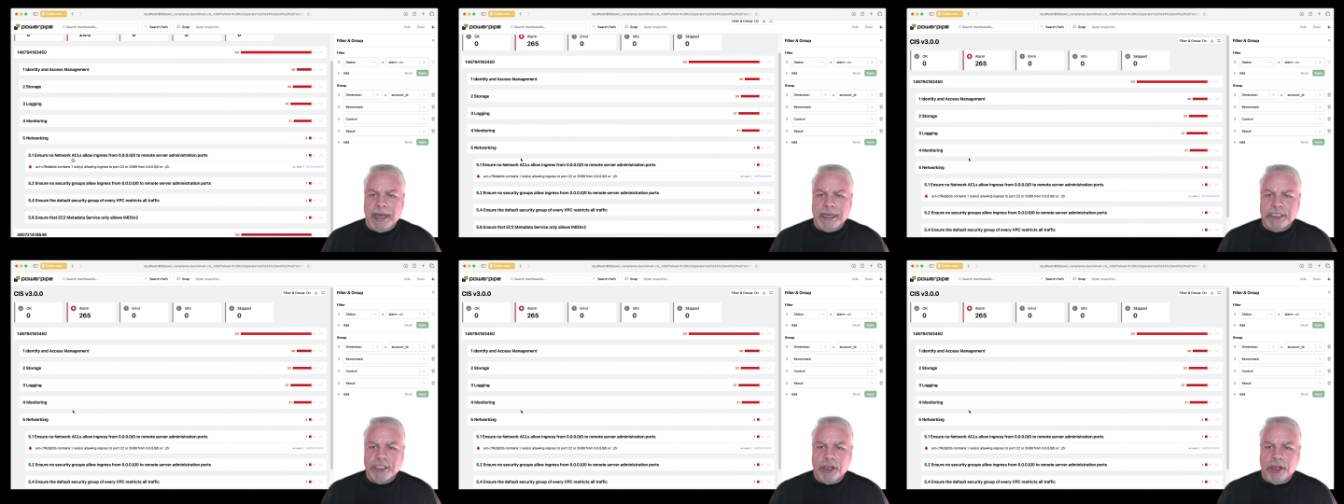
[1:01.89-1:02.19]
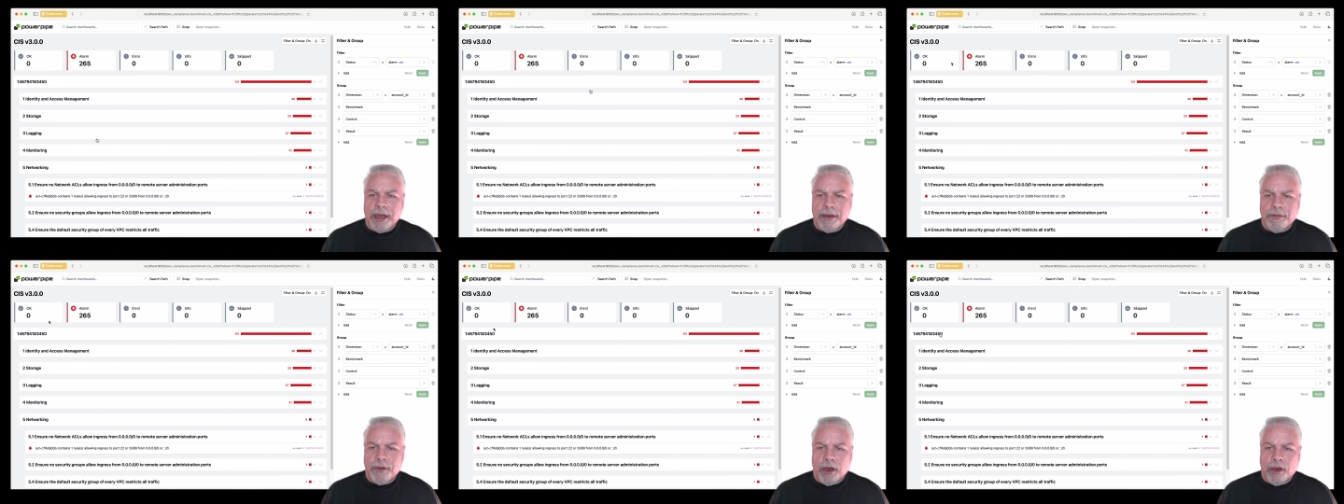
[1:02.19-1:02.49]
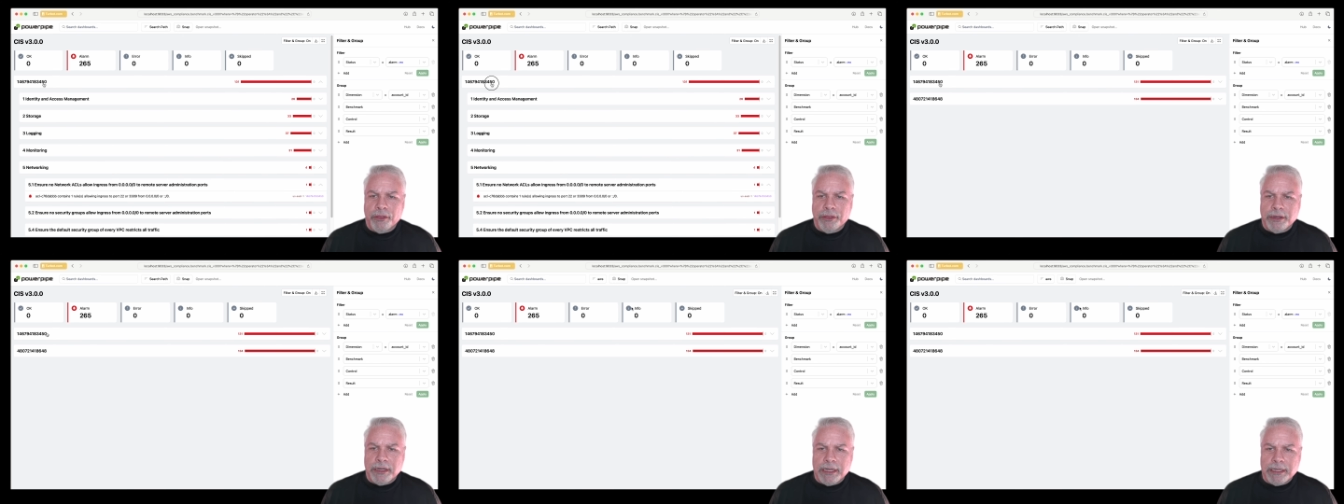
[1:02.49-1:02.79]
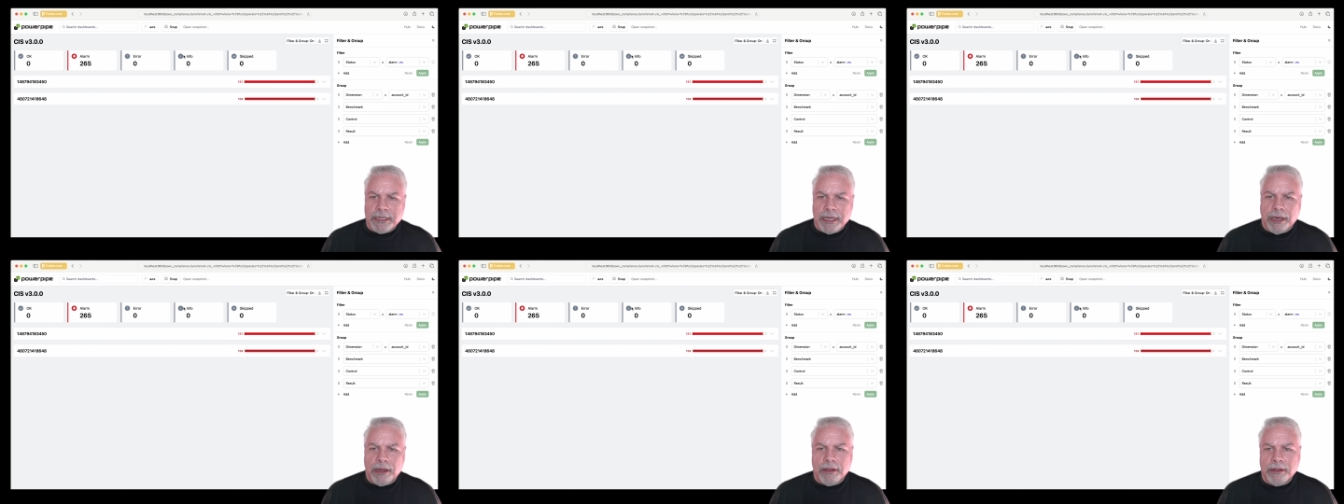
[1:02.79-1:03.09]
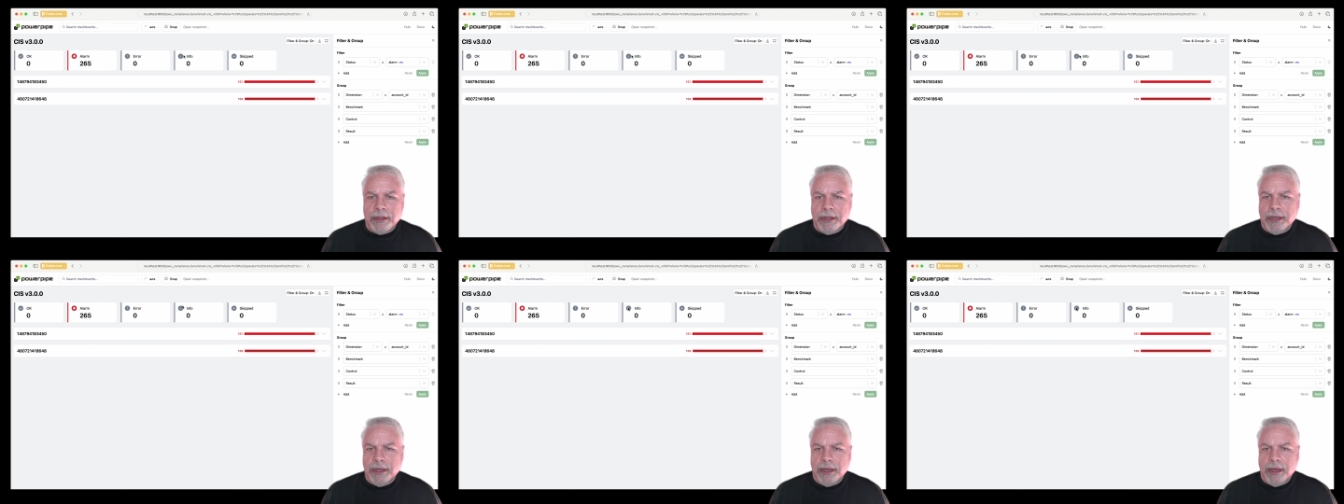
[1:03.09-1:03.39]
I still have all the
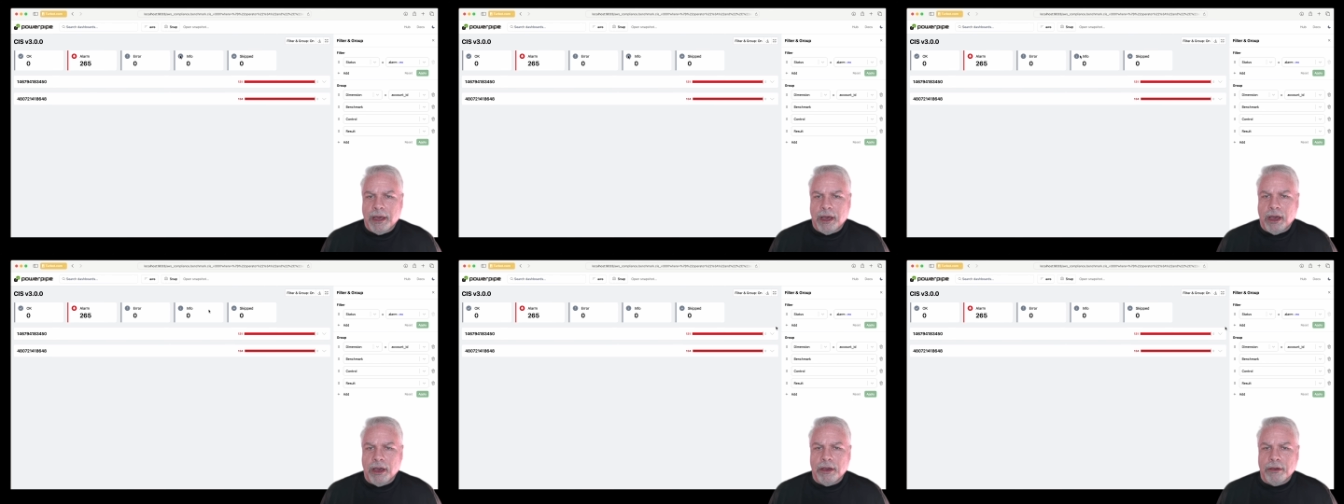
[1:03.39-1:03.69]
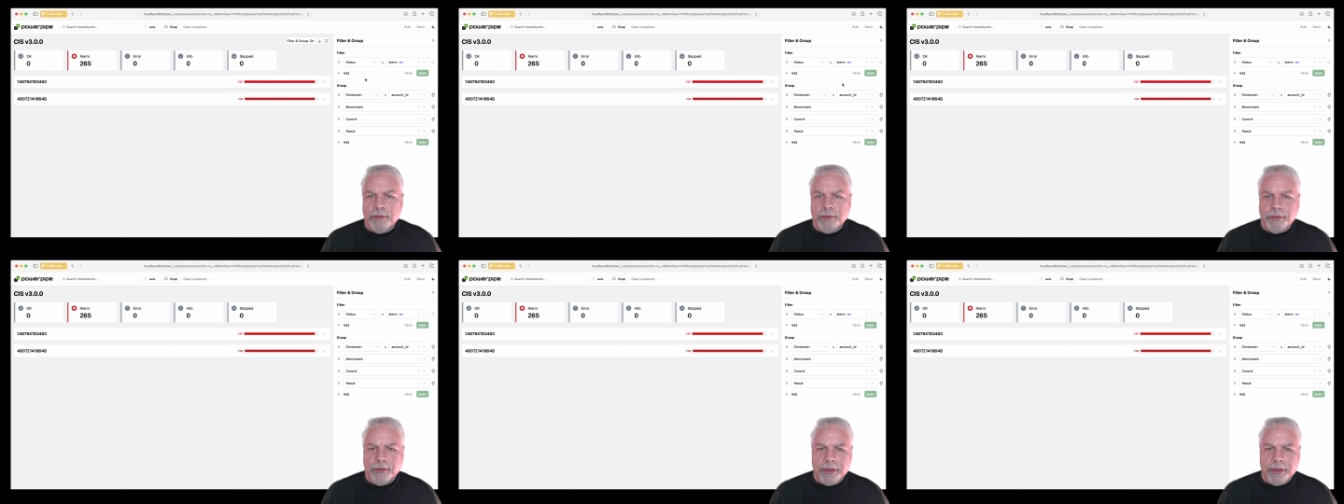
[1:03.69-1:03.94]
detail of